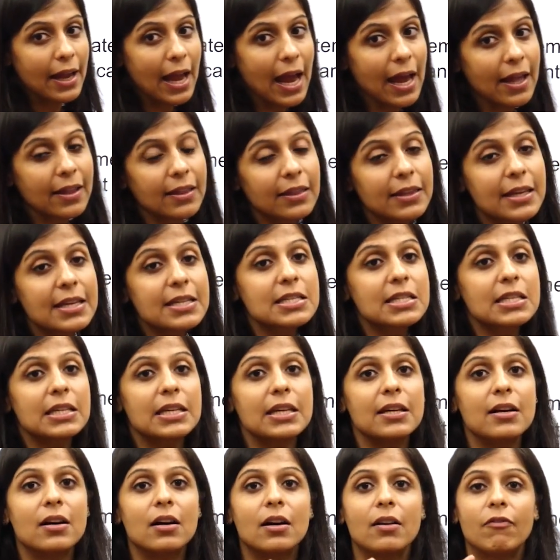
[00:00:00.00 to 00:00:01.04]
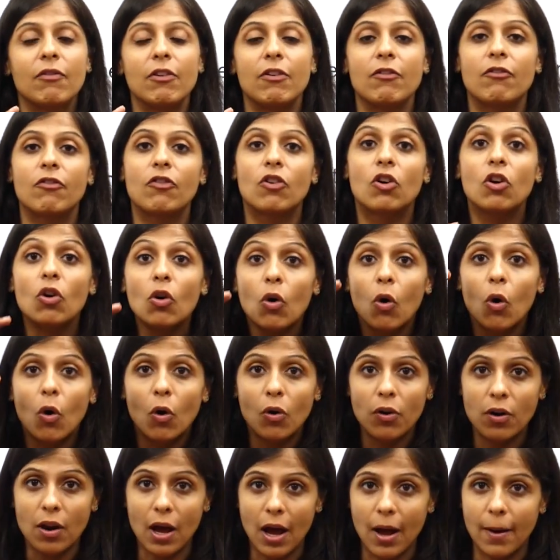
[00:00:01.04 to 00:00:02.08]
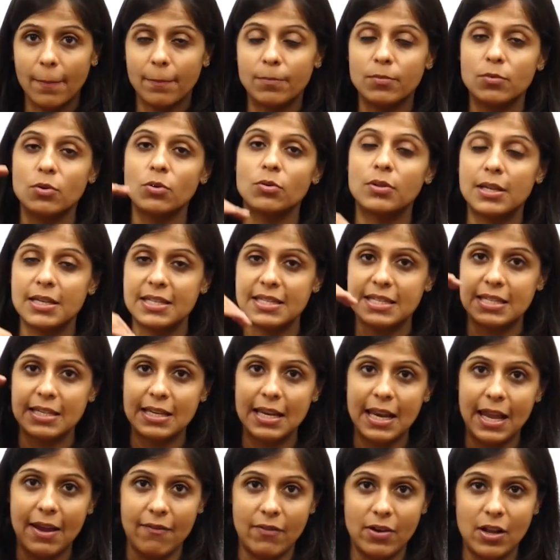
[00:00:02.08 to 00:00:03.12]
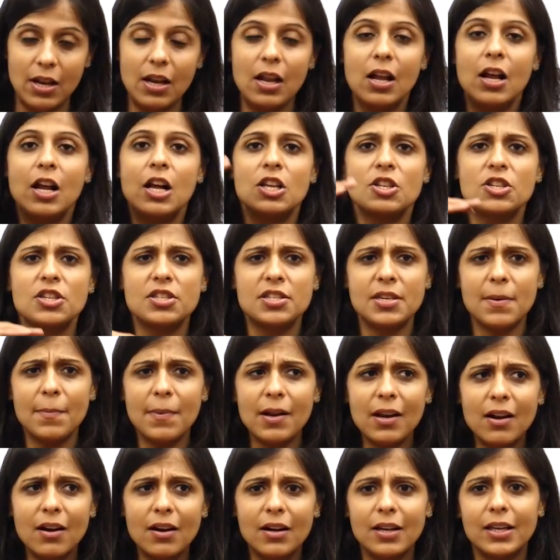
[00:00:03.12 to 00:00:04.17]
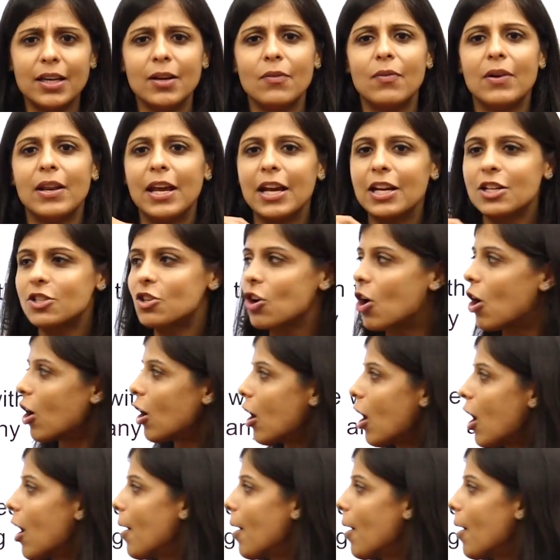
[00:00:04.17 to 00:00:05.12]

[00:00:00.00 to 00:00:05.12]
and this year we've grown up to this level. So similarly, when I talk